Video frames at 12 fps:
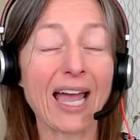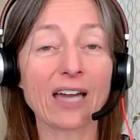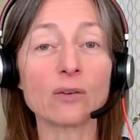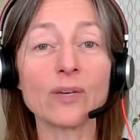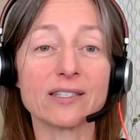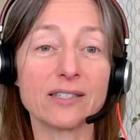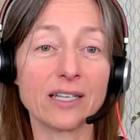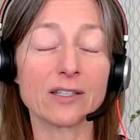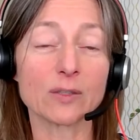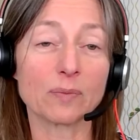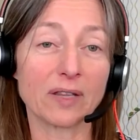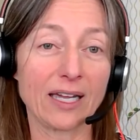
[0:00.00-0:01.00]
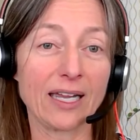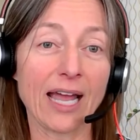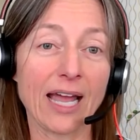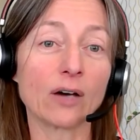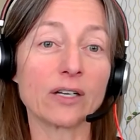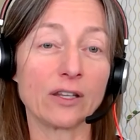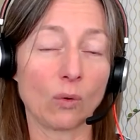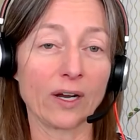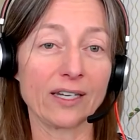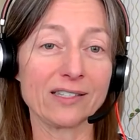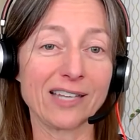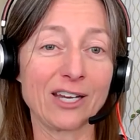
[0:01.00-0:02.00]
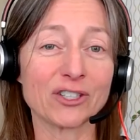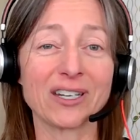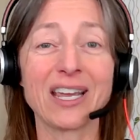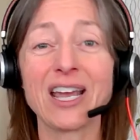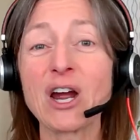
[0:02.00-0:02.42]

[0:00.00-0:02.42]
how do we see this playing out in the organization?